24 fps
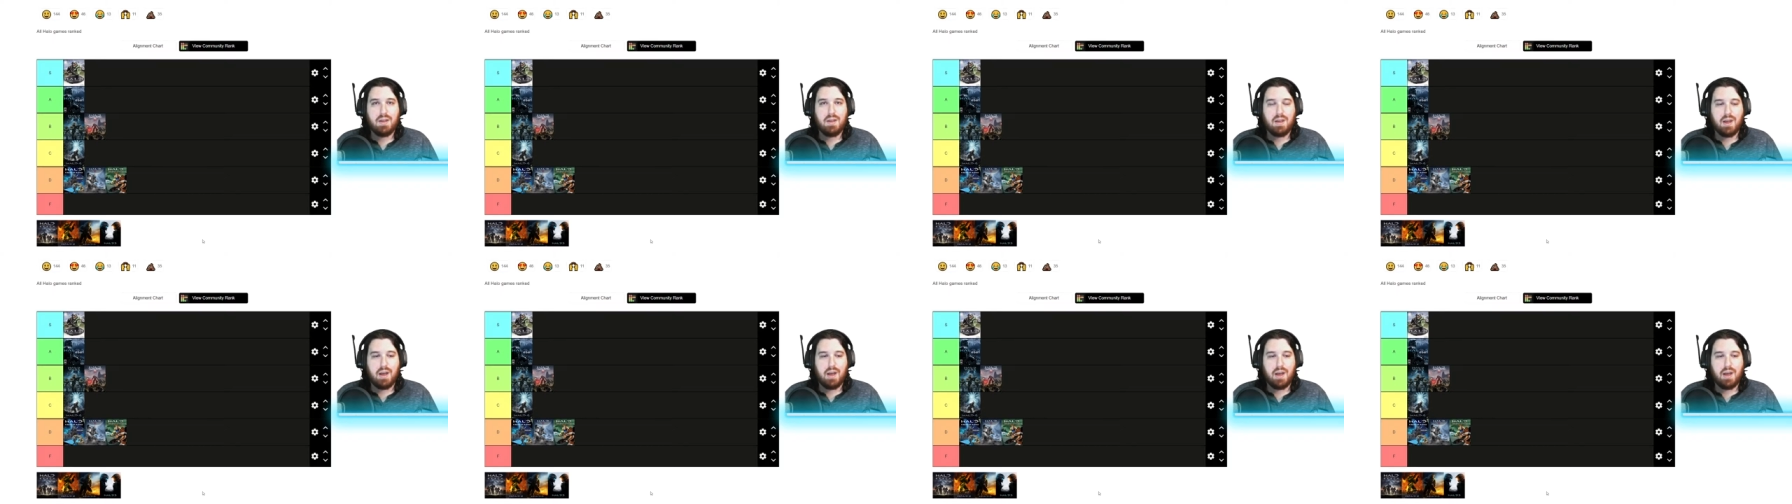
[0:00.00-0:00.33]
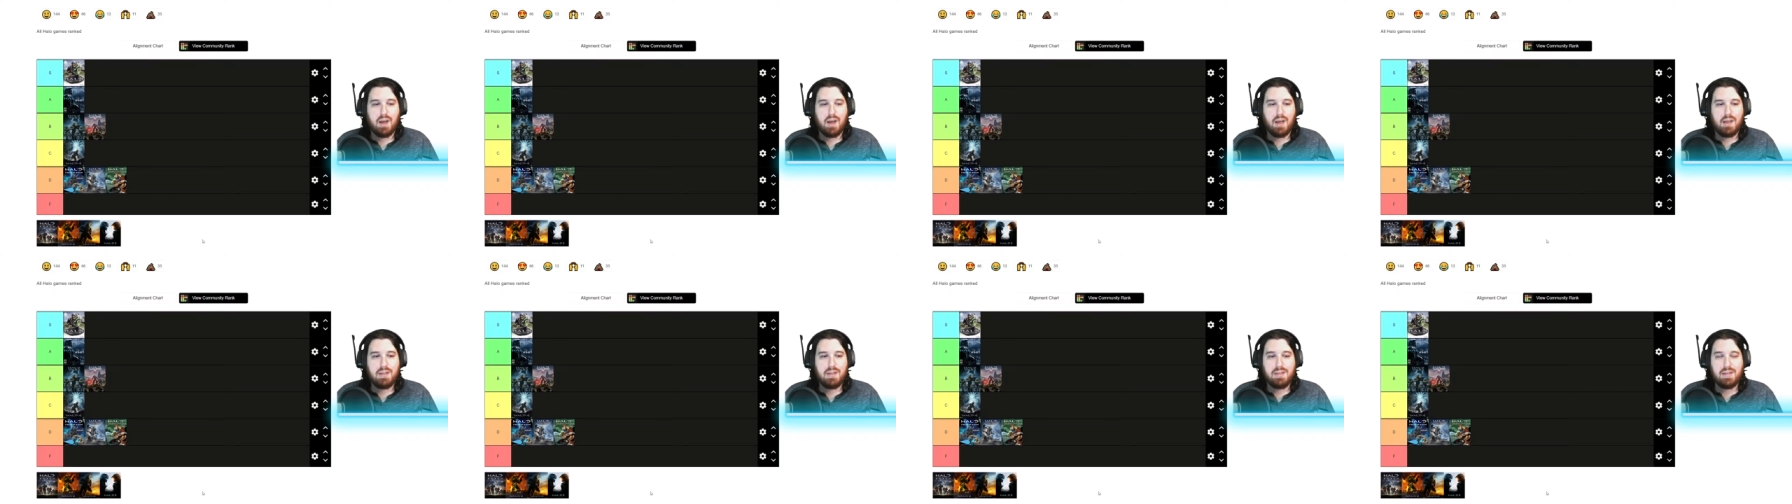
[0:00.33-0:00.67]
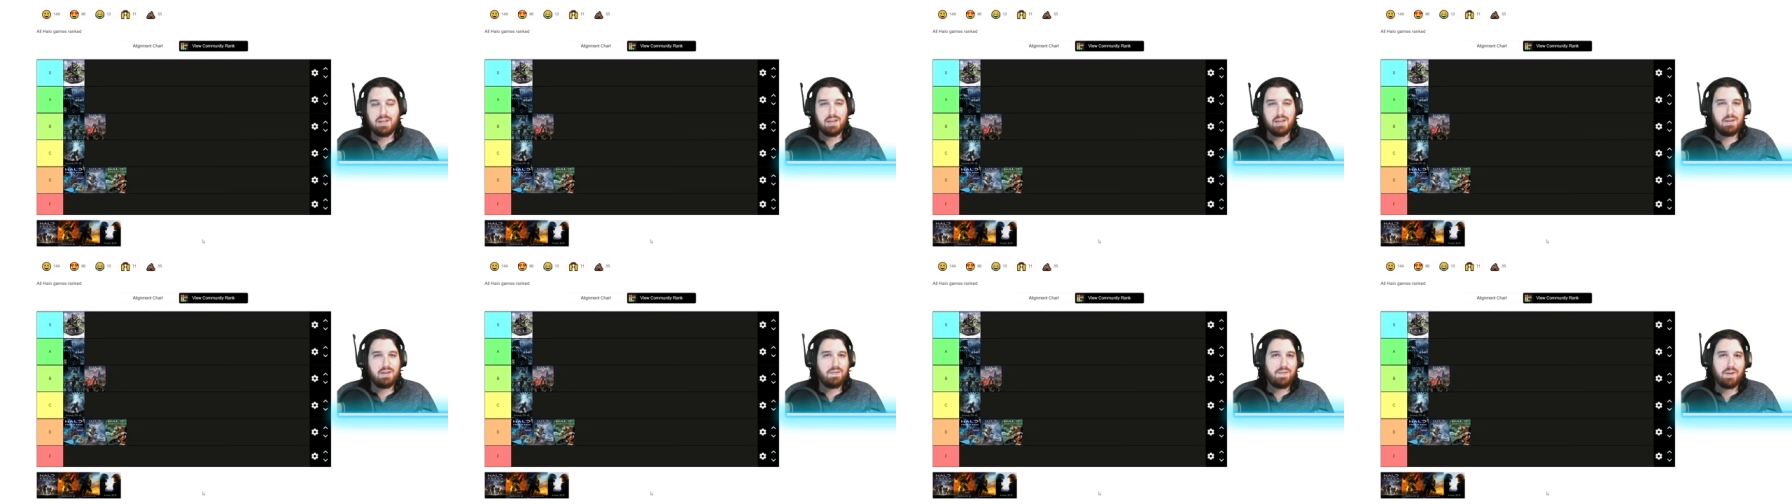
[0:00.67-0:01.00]
Uh, it
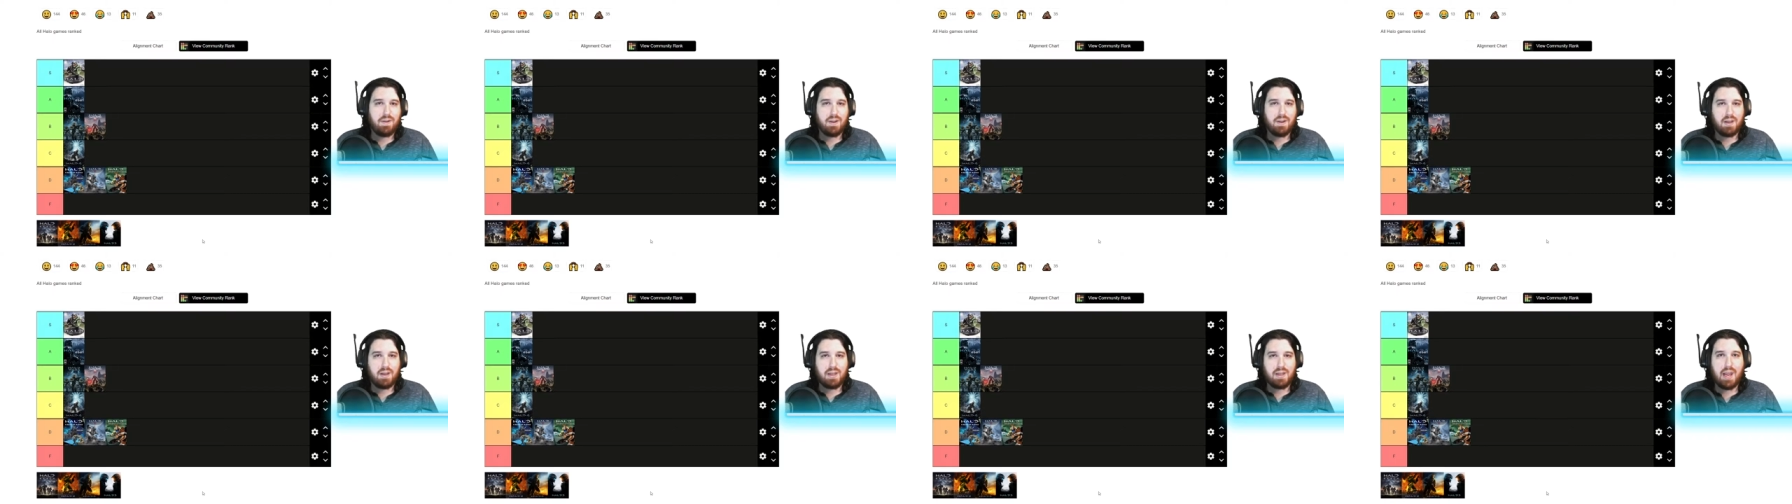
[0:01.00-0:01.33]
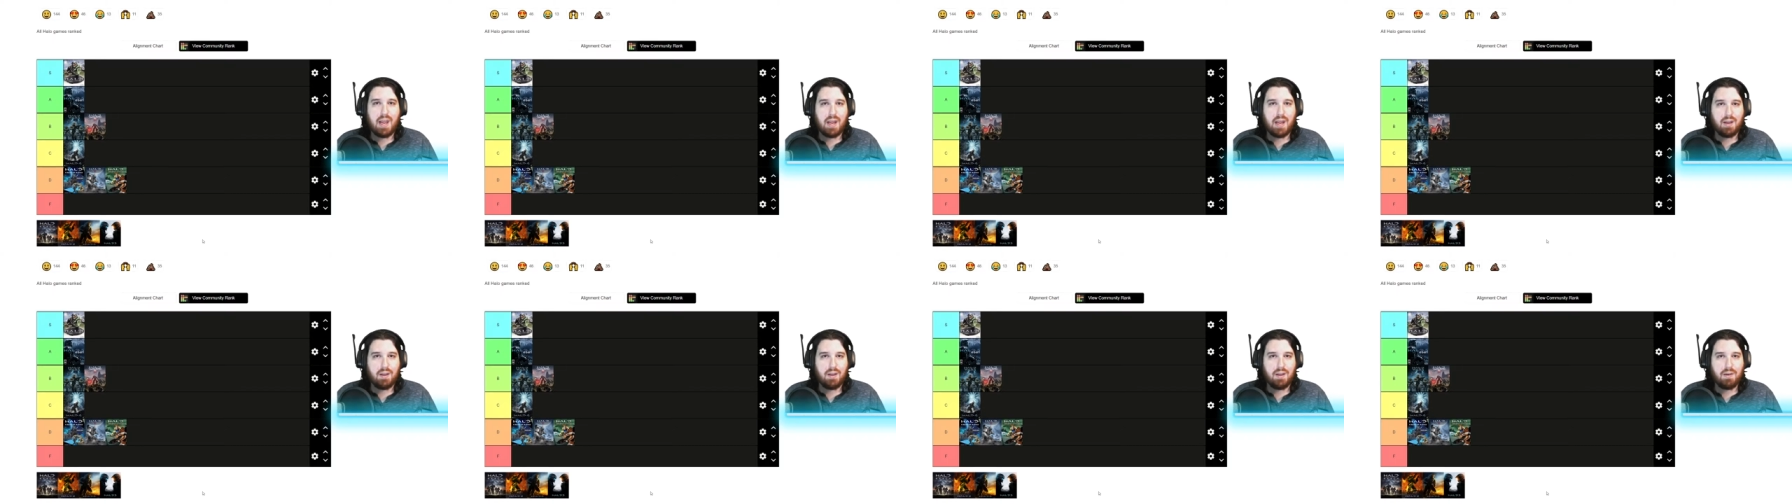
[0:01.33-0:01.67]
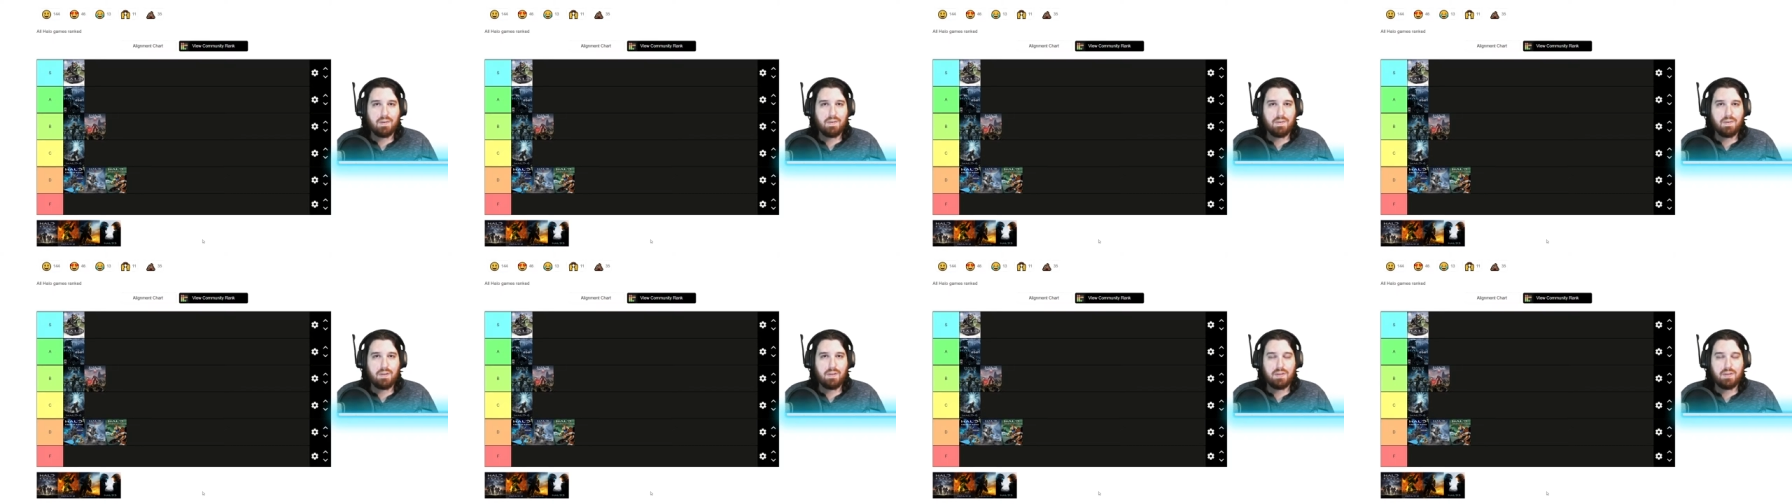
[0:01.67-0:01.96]
didn't feel like Halo.